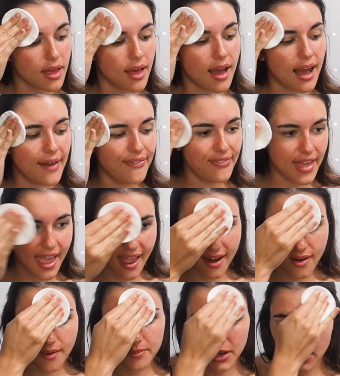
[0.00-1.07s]
and then
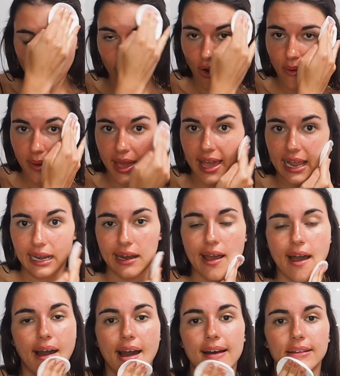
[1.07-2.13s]
I'm going to go in
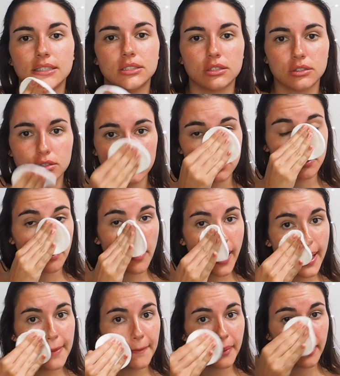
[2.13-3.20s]
and
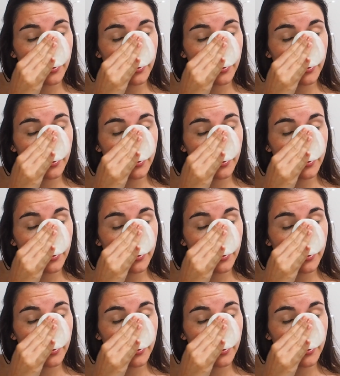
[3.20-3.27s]
swipe